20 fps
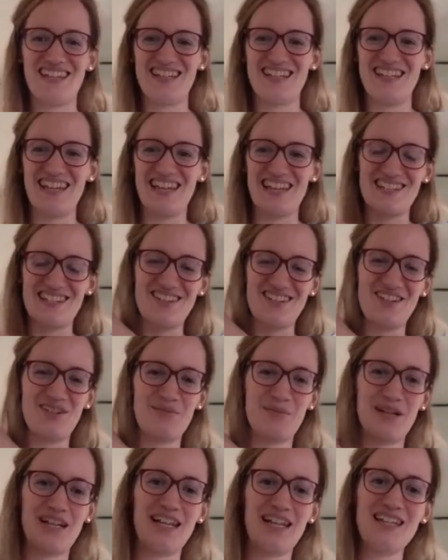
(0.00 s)
Yes. Oh,
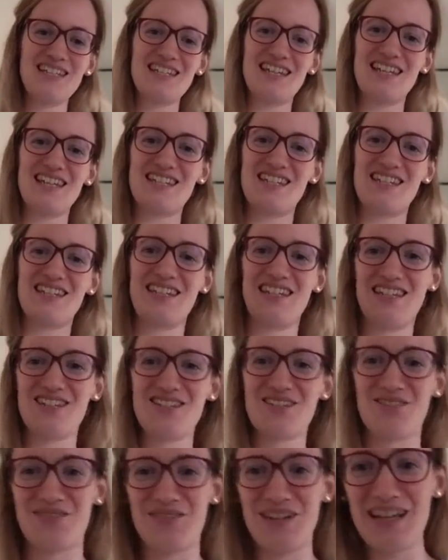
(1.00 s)
Marlene says the D is
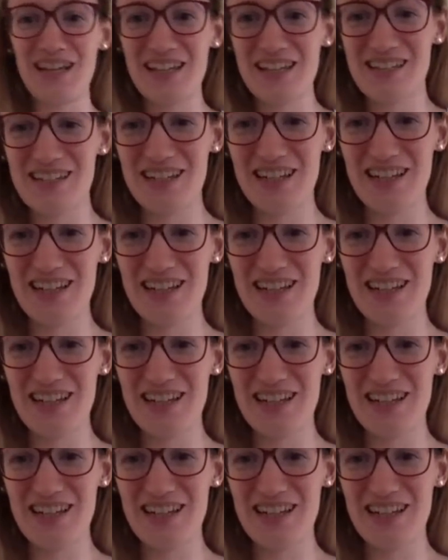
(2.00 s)
correct.